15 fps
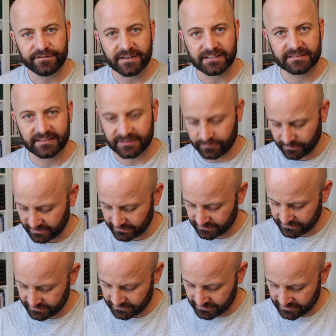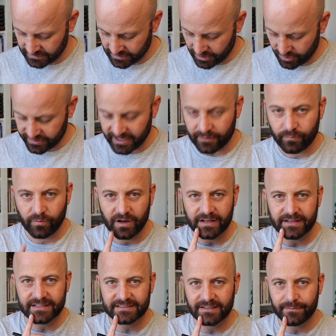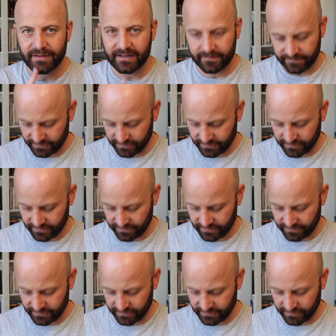fix this one? Okay, what is the main